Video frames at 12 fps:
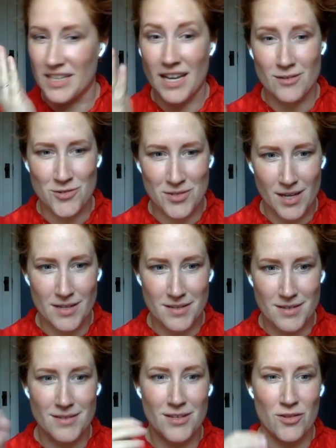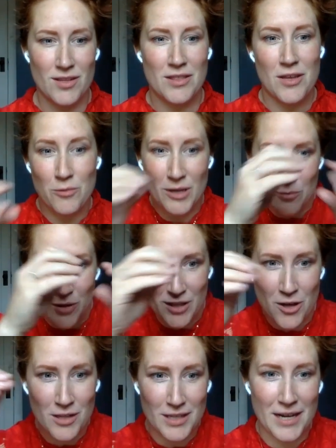like exercises that they run
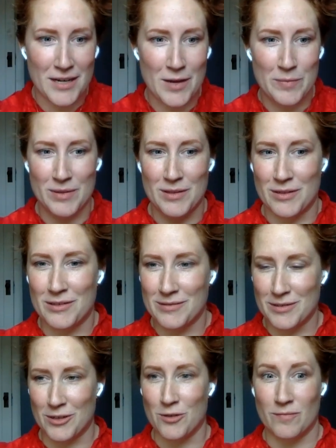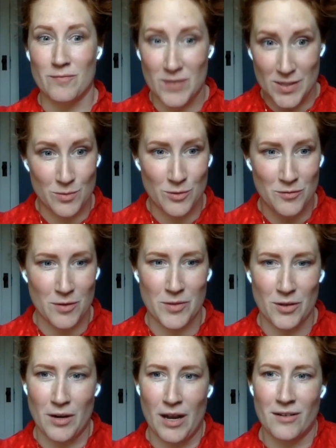when they all line up and they're, visible
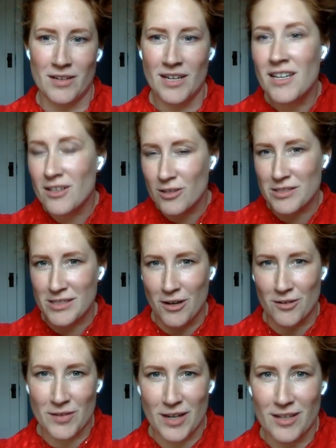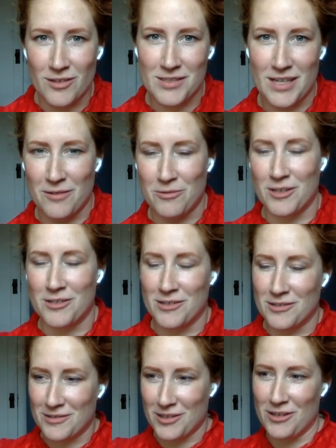from the ground. Looks terrifying. Looks like we're
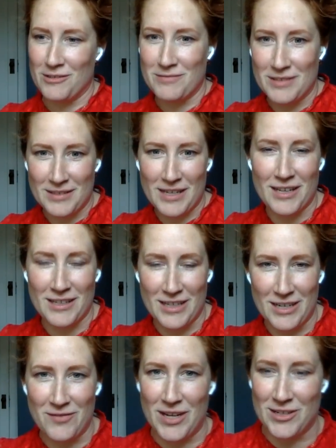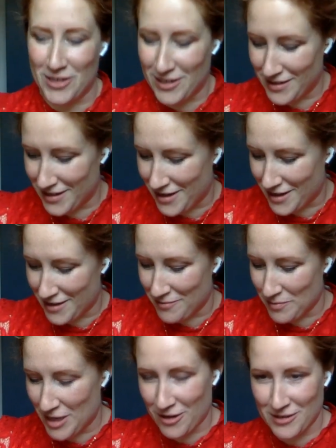under, alien invasion.
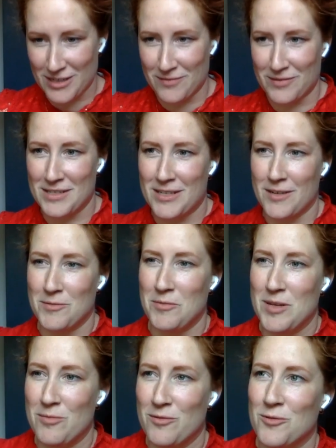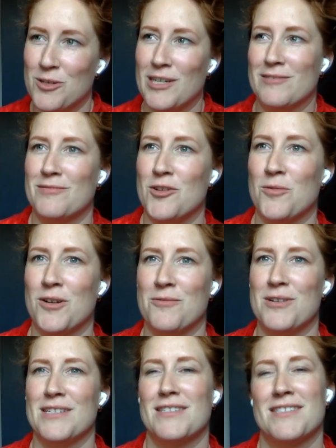My heart definitely skipped a beat before I knew what
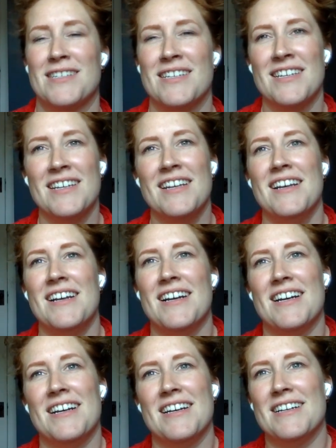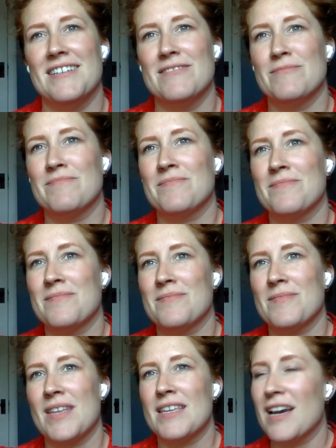it was. Um,
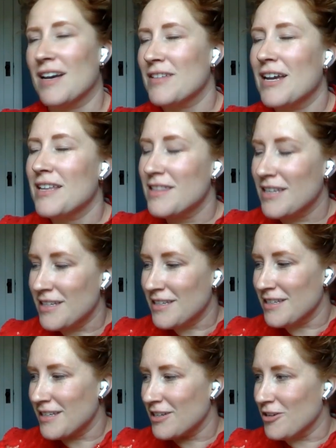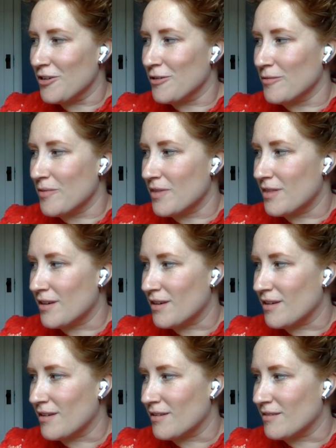yeah, I think,
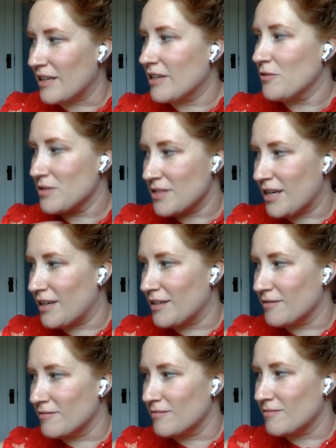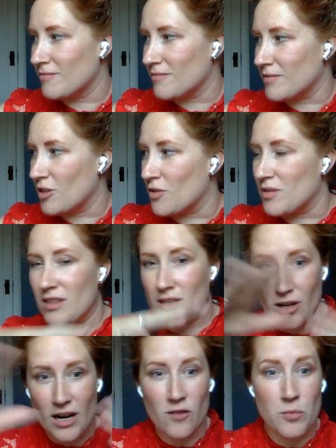like you were saying, that
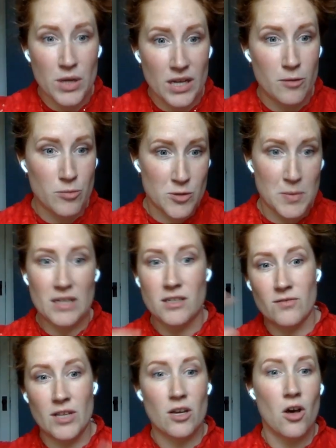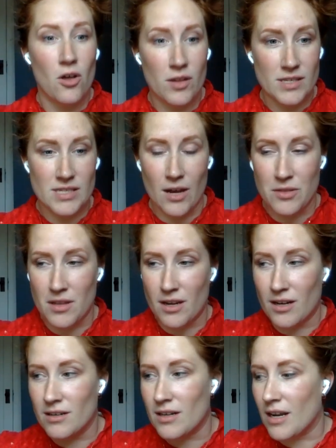they're kind of putting in perspective like all that's out
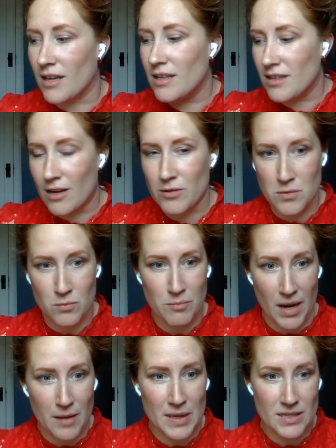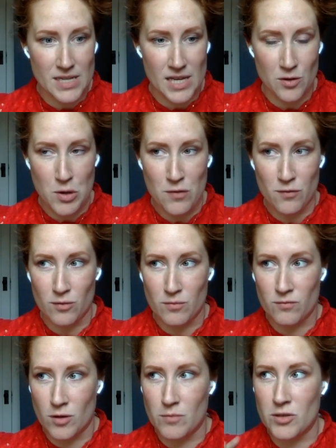there. I think that was my main takeaway
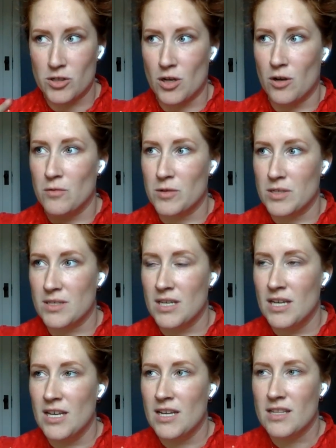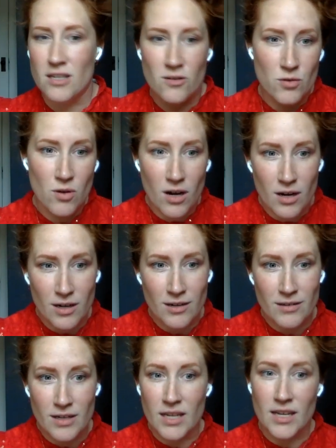from the show, was that if you
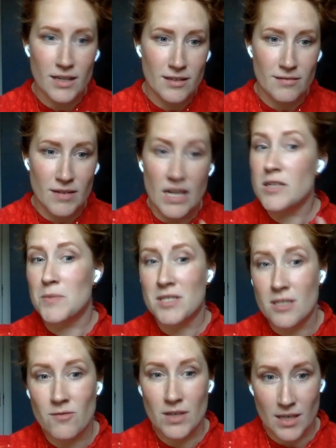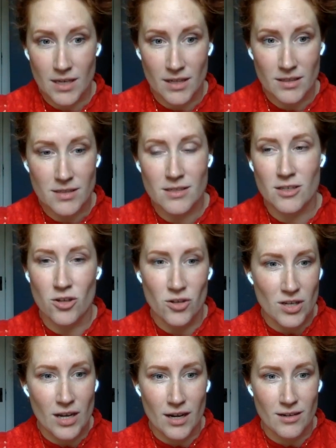are in a specific int,
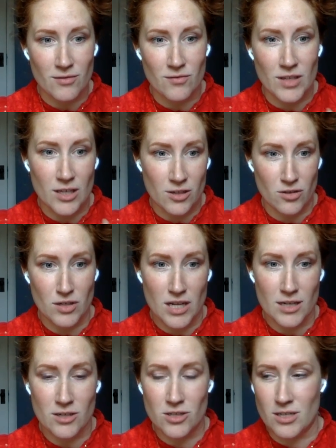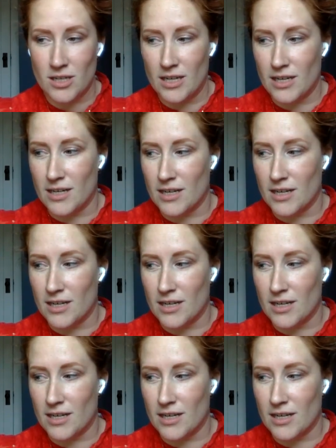you kind of get your niche.